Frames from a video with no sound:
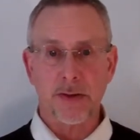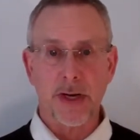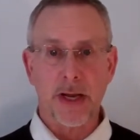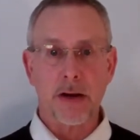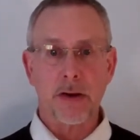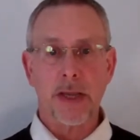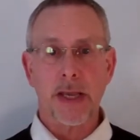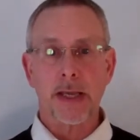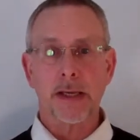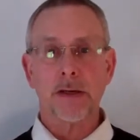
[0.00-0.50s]
Now,
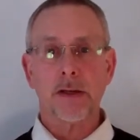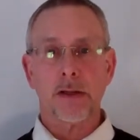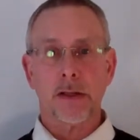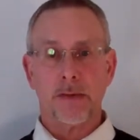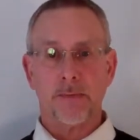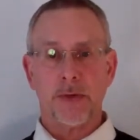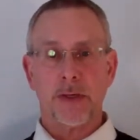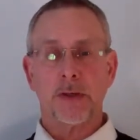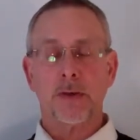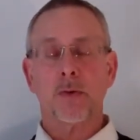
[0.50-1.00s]
Kendall
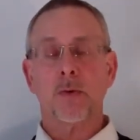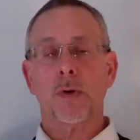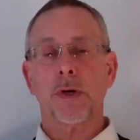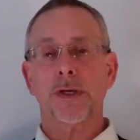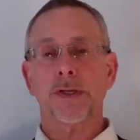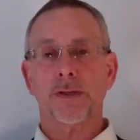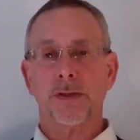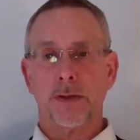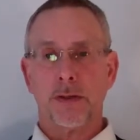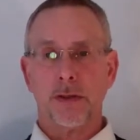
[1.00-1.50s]
Inventory
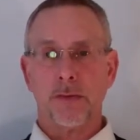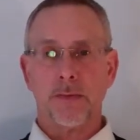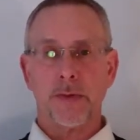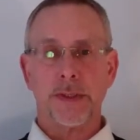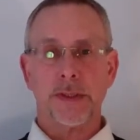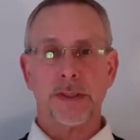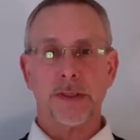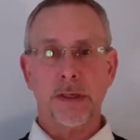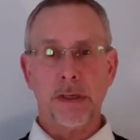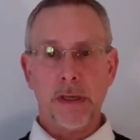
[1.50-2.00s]

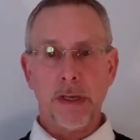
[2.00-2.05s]
Service